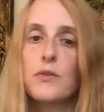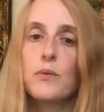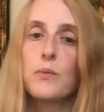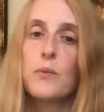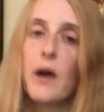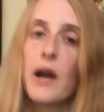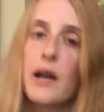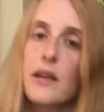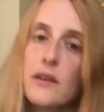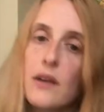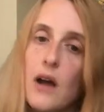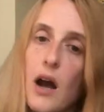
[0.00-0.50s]
the
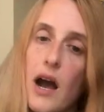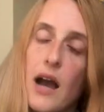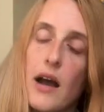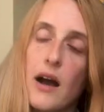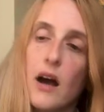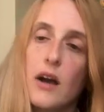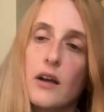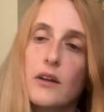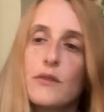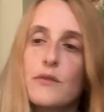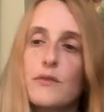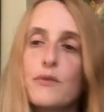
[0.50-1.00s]
way
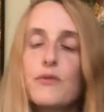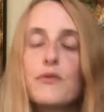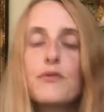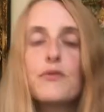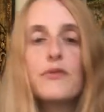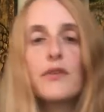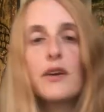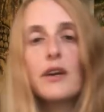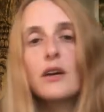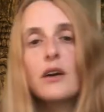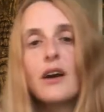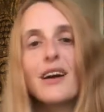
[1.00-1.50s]
I can
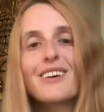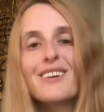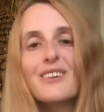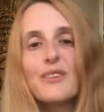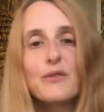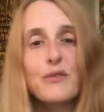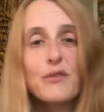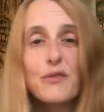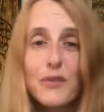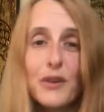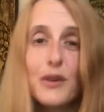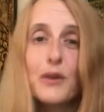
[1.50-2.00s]

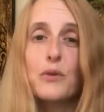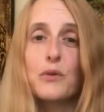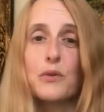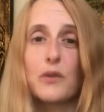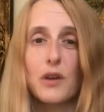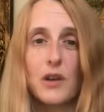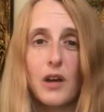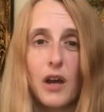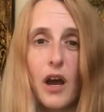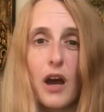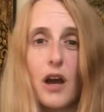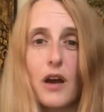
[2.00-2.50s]
feel the
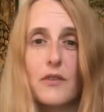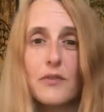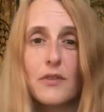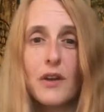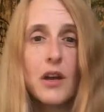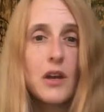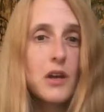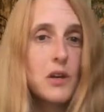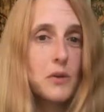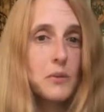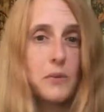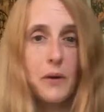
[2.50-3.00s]
curve,
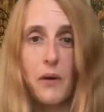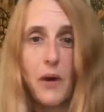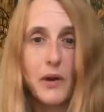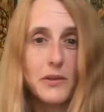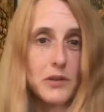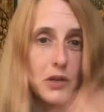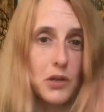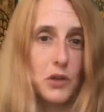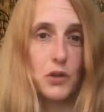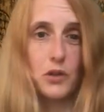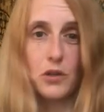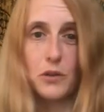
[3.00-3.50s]

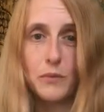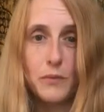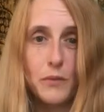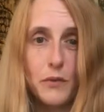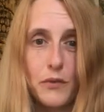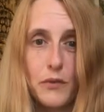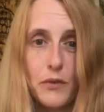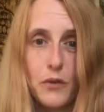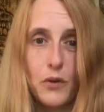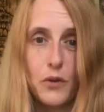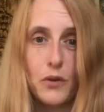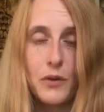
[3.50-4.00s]
whereas I couldn't
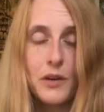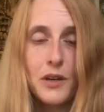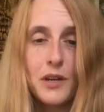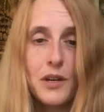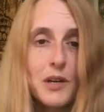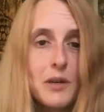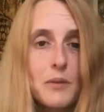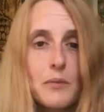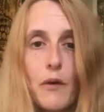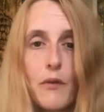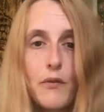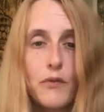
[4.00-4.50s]

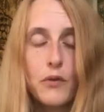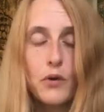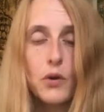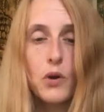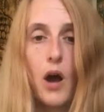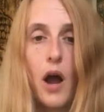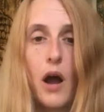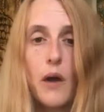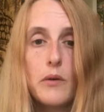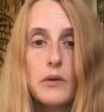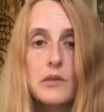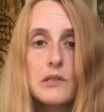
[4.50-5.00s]

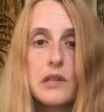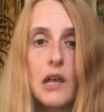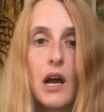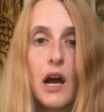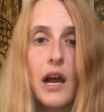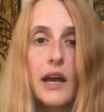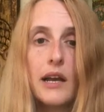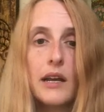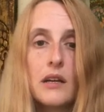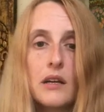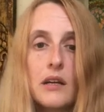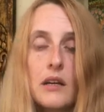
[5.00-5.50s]
before I was
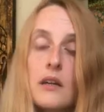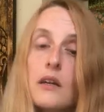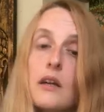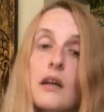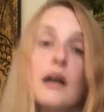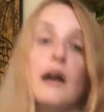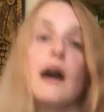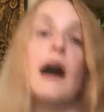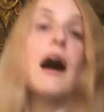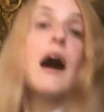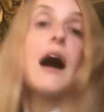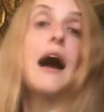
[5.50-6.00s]
like
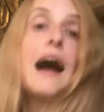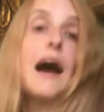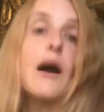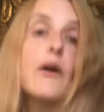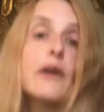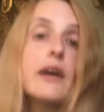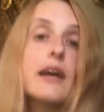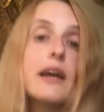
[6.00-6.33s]
out